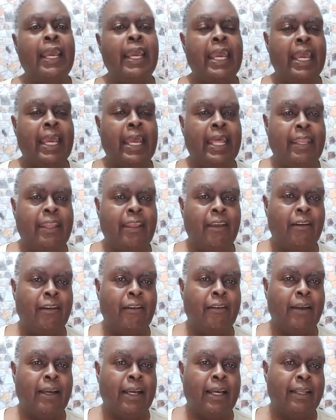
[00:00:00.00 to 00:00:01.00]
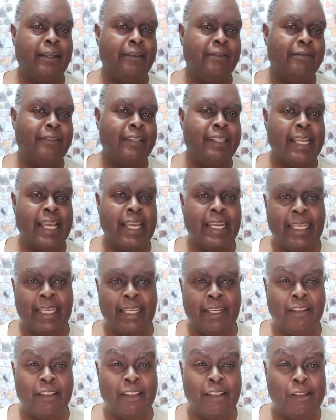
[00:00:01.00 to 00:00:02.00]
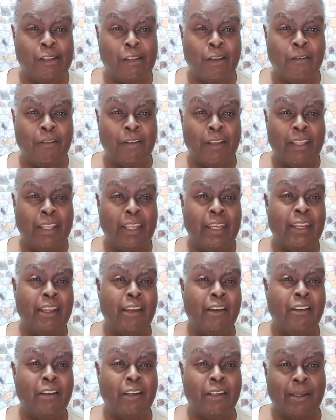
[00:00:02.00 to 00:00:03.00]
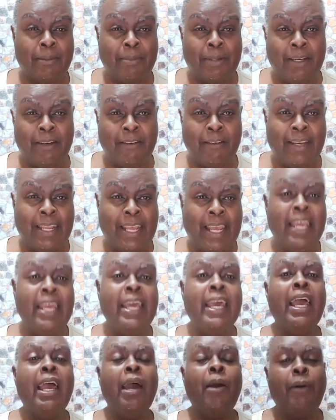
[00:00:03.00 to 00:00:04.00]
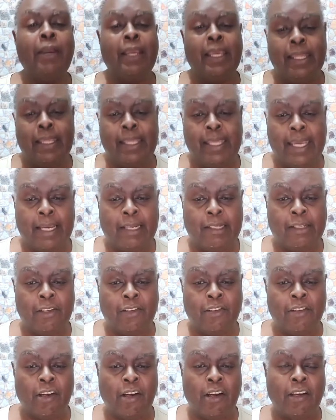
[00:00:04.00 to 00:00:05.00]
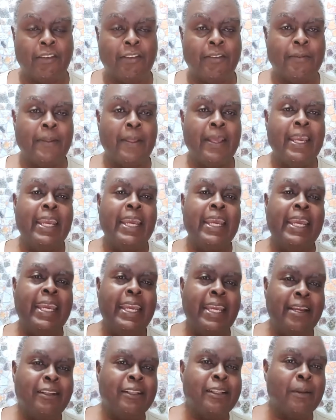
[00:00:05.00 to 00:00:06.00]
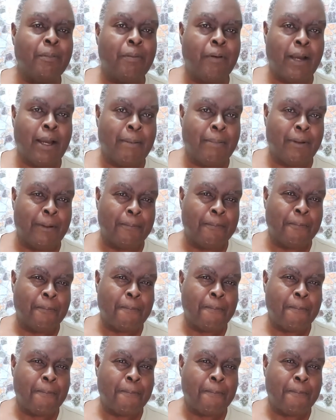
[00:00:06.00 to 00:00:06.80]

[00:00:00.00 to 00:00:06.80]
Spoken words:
and they're signing into the server, and then they're hooked up to the internet, and we get the extra charge. Here's the problem.